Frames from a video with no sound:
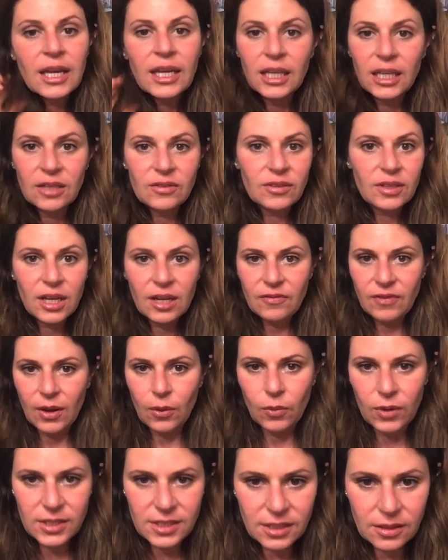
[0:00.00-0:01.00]
even if
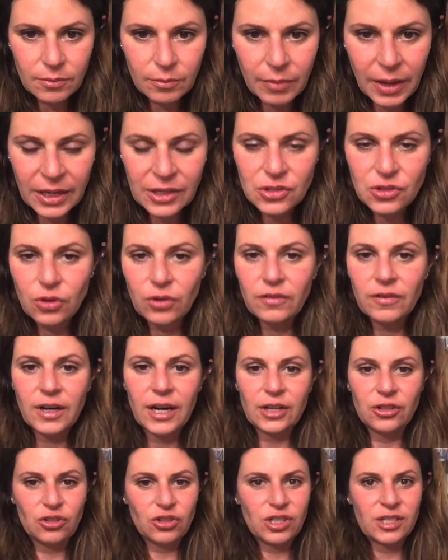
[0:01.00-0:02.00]
i wasn't bent
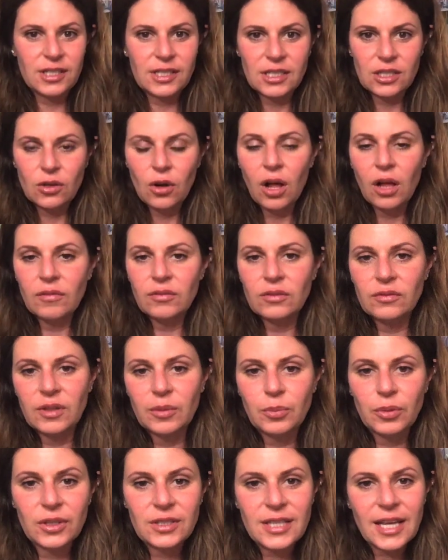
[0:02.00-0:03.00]
over you could see all the
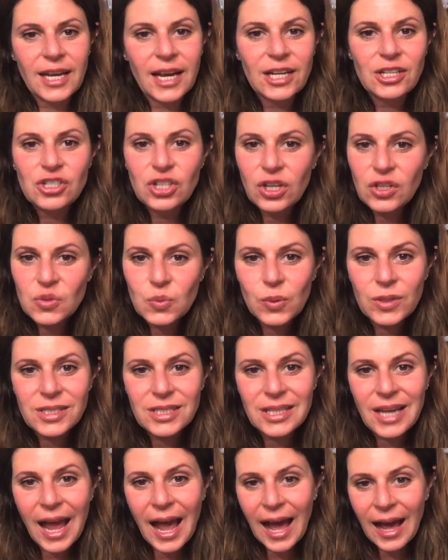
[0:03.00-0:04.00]
ripples and i just
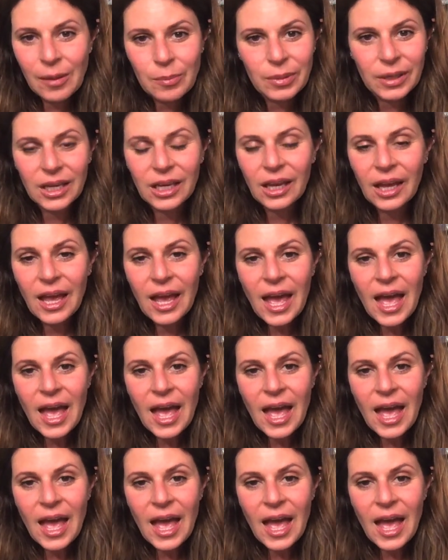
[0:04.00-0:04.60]
wasn't happy